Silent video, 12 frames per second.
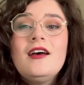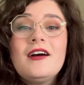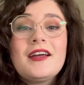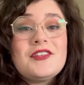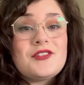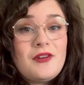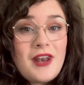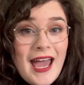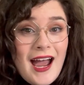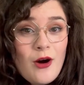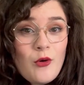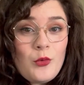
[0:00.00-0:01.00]
Okay, so
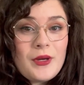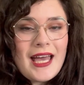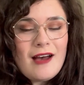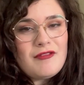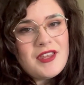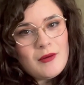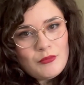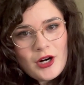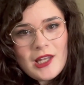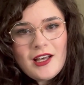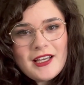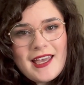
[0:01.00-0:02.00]
now we have The
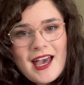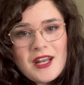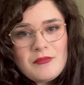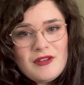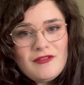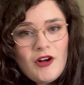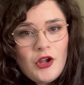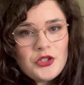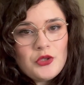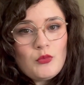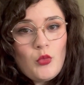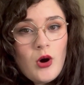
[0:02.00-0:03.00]
Umbrella Academy
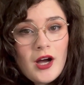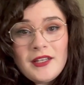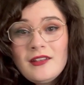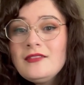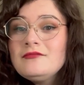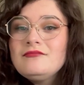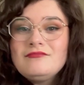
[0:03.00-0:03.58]
Volume 1